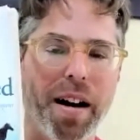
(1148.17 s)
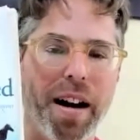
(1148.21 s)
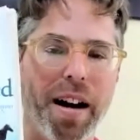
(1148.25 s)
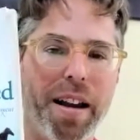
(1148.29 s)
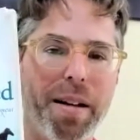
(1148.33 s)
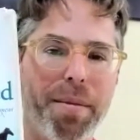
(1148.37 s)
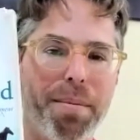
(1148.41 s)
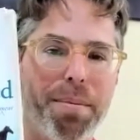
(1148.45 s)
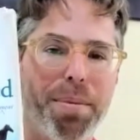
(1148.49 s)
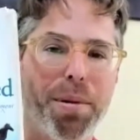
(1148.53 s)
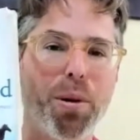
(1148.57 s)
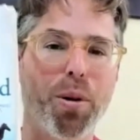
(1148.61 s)

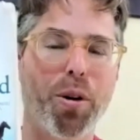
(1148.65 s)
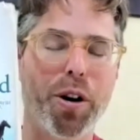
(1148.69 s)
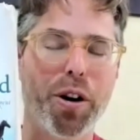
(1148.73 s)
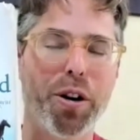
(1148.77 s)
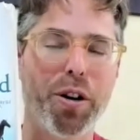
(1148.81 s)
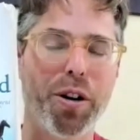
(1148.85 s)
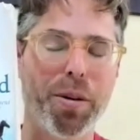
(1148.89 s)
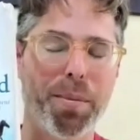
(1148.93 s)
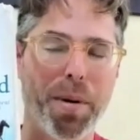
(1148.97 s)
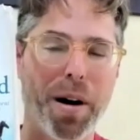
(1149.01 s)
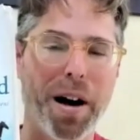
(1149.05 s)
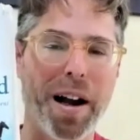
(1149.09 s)
I implore
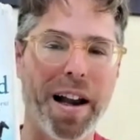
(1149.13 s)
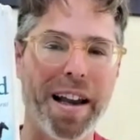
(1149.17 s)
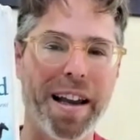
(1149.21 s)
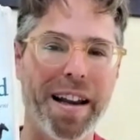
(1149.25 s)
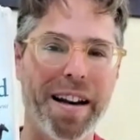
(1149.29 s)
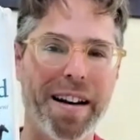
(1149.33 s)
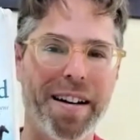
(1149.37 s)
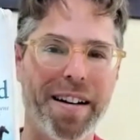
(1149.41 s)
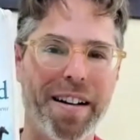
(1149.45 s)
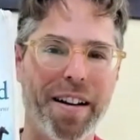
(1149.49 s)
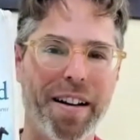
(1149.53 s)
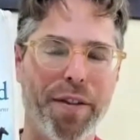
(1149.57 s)
you to buy
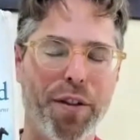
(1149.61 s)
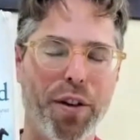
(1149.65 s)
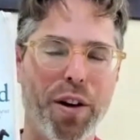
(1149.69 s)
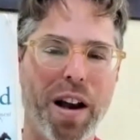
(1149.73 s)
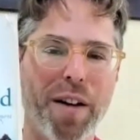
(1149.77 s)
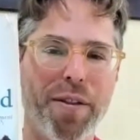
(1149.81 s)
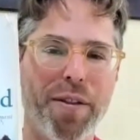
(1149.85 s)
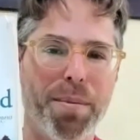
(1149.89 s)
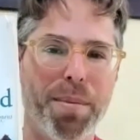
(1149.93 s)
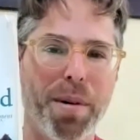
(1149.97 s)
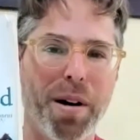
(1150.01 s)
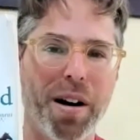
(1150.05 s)
it. If you
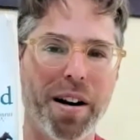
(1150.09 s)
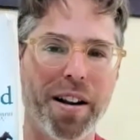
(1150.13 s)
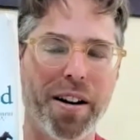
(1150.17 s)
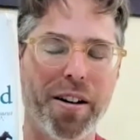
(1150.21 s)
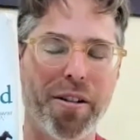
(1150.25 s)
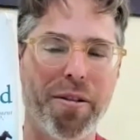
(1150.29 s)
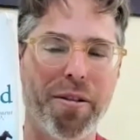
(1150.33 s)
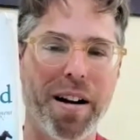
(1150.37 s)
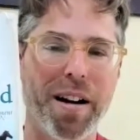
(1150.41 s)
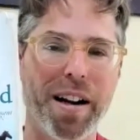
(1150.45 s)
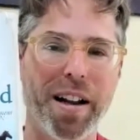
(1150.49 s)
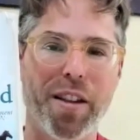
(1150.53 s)
haven't bought it
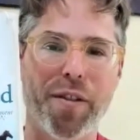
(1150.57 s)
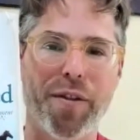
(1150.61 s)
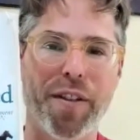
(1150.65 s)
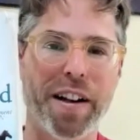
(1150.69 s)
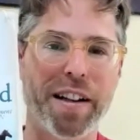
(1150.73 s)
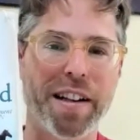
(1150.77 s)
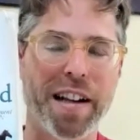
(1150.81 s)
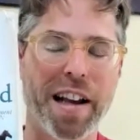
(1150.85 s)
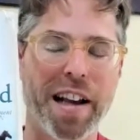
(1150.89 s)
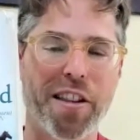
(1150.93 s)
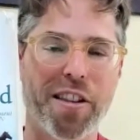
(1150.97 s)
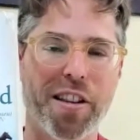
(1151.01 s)
already, it's a
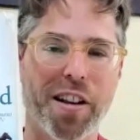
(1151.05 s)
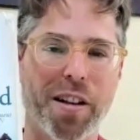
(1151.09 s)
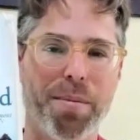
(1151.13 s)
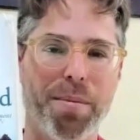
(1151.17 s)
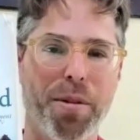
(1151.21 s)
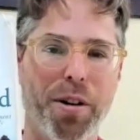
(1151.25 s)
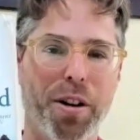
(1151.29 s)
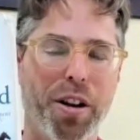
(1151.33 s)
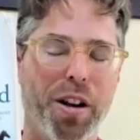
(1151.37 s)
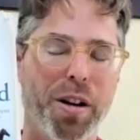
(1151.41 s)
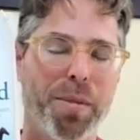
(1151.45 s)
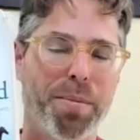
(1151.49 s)
fantastic
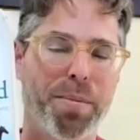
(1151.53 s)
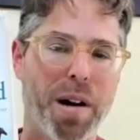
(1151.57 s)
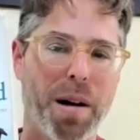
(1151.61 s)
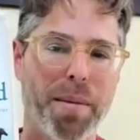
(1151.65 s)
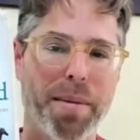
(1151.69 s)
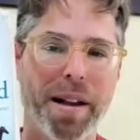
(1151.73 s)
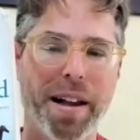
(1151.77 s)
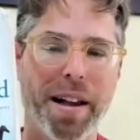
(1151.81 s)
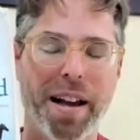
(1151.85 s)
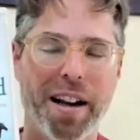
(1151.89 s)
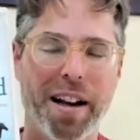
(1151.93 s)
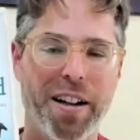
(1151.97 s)
book. You could
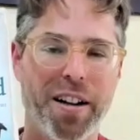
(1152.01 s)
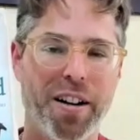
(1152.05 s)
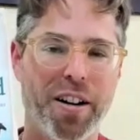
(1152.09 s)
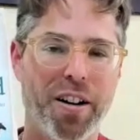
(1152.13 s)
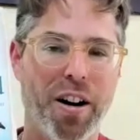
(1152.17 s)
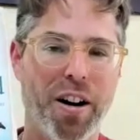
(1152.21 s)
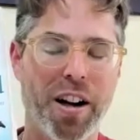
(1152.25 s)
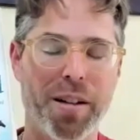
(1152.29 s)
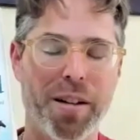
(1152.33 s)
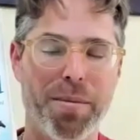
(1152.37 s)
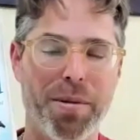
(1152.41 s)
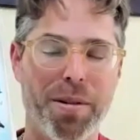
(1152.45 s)
probably get it on
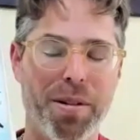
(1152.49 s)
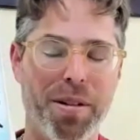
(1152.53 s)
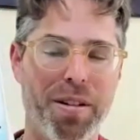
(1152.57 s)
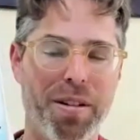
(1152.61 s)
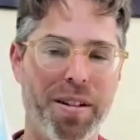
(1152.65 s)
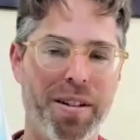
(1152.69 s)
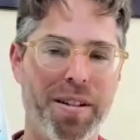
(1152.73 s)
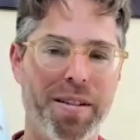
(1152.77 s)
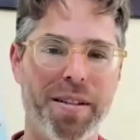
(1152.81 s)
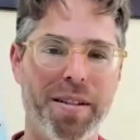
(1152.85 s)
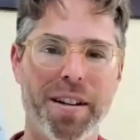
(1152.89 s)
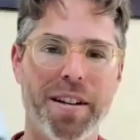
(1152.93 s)

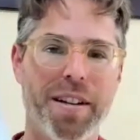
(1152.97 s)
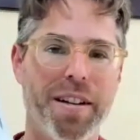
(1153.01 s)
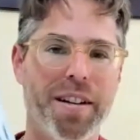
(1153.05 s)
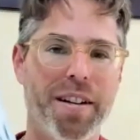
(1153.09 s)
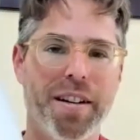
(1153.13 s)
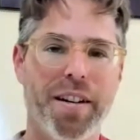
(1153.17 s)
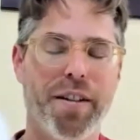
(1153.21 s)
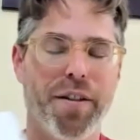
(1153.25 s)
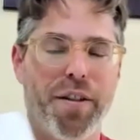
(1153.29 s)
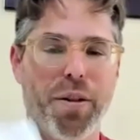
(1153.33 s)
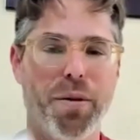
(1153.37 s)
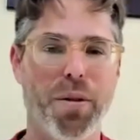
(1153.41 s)
Audible, and
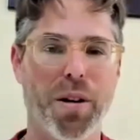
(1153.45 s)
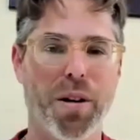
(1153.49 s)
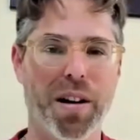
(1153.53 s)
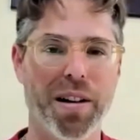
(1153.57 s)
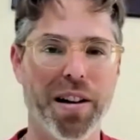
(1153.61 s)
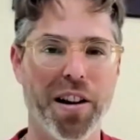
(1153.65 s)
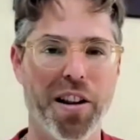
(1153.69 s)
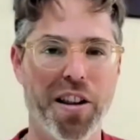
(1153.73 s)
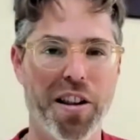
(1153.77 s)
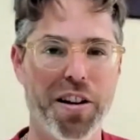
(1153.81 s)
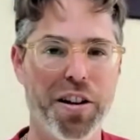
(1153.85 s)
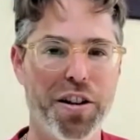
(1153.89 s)
if you want to
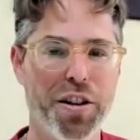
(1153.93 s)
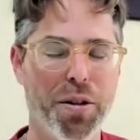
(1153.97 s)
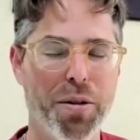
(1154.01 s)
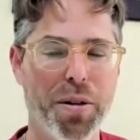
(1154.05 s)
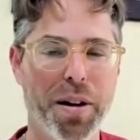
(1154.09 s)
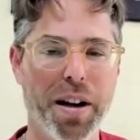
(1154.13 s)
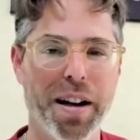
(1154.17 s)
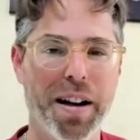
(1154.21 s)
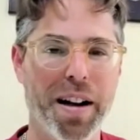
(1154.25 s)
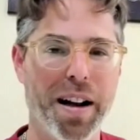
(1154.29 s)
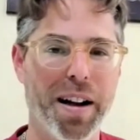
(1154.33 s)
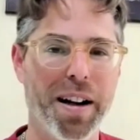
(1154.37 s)
listen
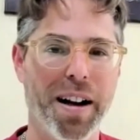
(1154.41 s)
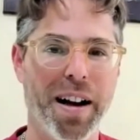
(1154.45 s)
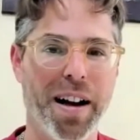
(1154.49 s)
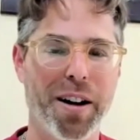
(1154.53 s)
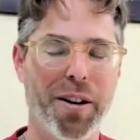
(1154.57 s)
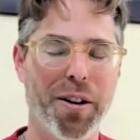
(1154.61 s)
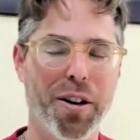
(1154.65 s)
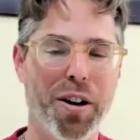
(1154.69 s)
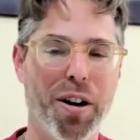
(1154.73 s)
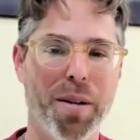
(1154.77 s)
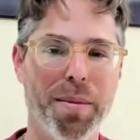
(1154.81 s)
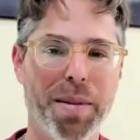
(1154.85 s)
to it, I
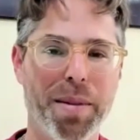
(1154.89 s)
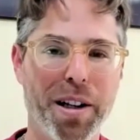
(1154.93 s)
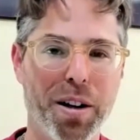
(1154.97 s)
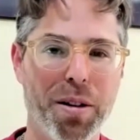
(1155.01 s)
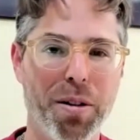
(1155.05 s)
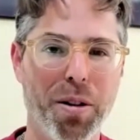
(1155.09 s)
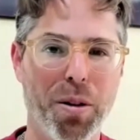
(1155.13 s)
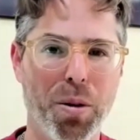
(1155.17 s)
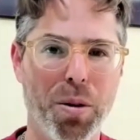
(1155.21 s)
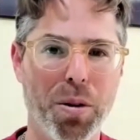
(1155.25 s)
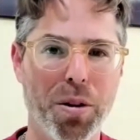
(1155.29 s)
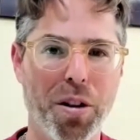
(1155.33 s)
don't know. I'm a
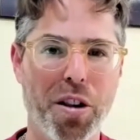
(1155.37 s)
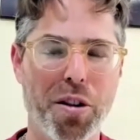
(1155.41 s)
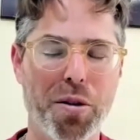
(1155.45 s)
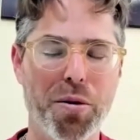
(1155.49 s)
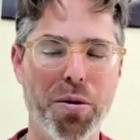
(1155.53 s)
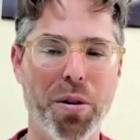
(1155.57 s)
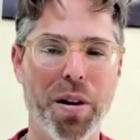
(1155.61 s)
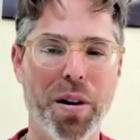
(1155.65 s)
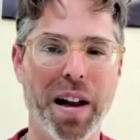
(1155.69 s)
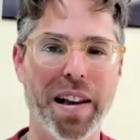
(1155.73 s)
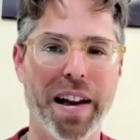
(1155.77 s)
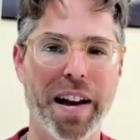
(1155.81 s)
little old
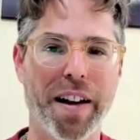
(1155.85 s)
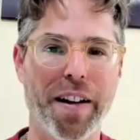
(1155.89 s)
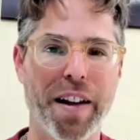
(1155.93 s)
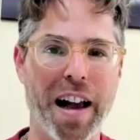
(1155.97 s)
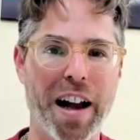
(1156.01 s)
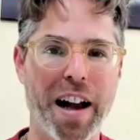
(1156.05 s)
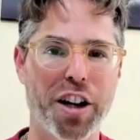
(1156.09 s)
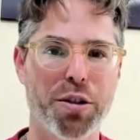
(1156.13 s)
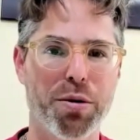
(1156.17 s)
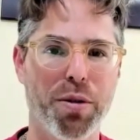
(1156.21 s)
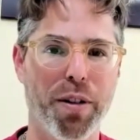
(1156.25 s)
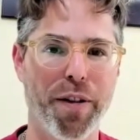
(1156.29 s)
school. I like
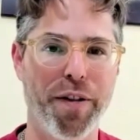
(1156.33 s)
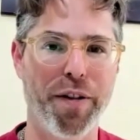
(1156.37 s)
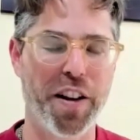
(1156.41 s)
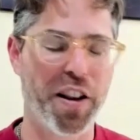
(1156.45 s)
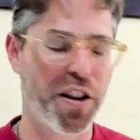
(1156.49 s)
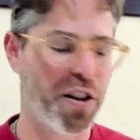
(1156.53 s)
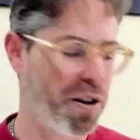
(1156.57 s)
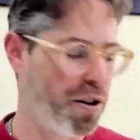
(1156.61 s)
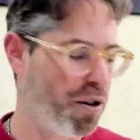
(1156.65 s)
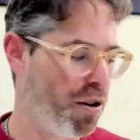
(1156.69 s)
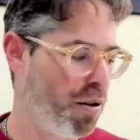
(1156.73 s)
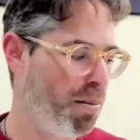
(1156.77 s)
actual
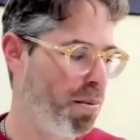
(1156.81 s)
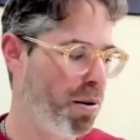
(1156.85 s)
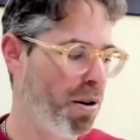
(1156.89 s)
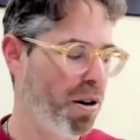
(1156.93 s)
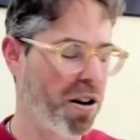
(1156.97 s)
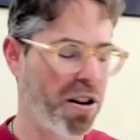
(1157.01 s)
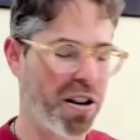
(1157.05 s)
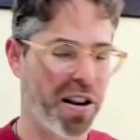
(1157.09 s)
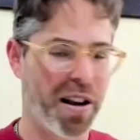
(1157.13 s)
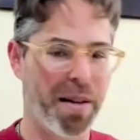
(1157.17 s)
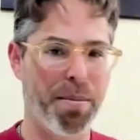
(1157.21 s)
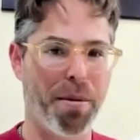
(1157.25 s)
physical
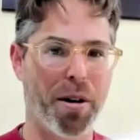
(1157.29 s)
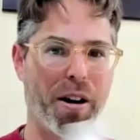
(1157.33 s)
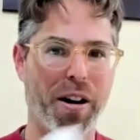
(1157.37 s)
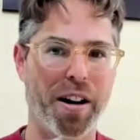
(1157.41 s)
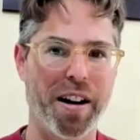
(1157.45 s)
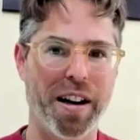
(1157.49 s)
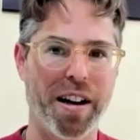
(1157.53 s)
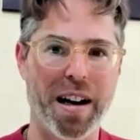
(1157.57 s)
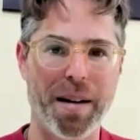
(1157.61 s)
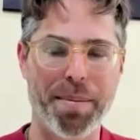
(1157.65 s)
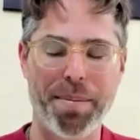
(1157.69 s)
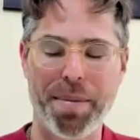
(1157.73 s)
books. I
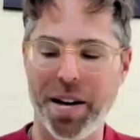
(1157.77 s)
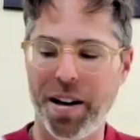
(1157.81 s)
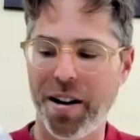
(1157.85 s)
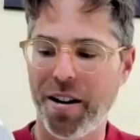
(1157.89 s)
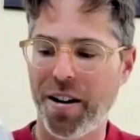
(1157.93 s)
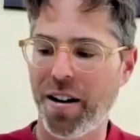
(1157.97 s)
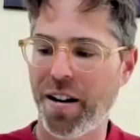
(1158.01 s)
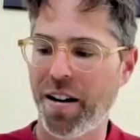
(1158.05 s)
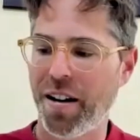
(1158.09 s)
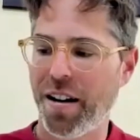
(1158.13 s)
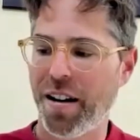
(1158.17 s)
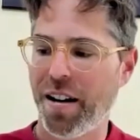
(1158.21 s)
mark it up
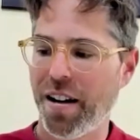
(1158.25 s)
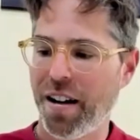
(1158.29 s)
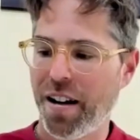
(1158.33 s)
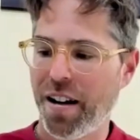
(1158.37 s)
here.